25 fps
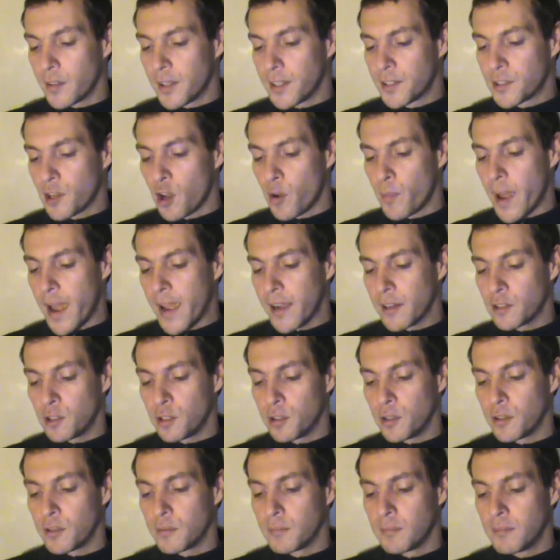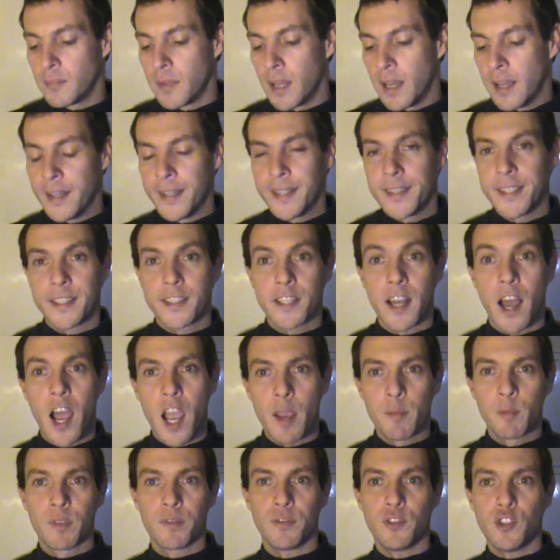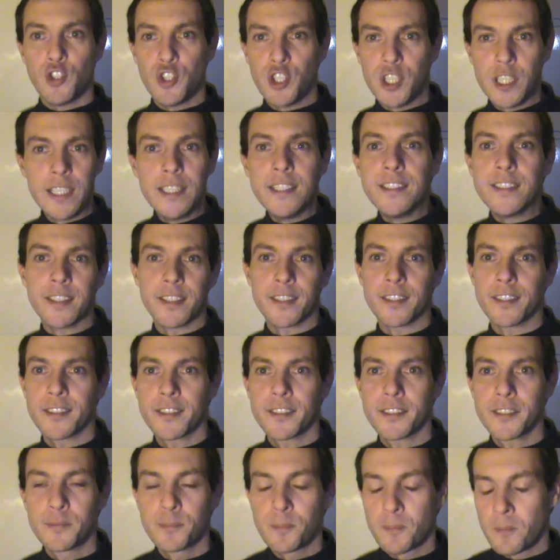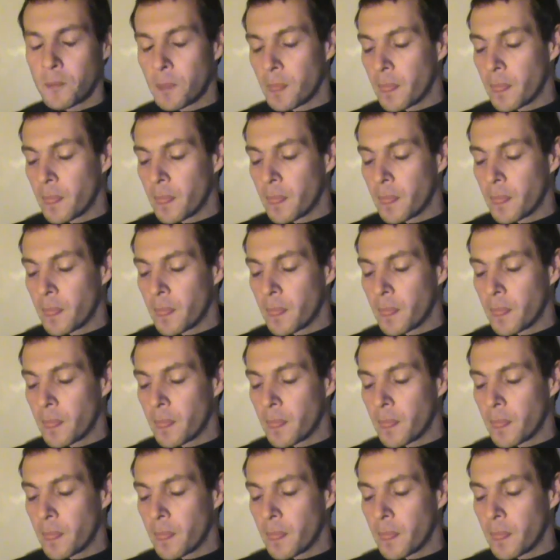So let's go back to the time of Jesus.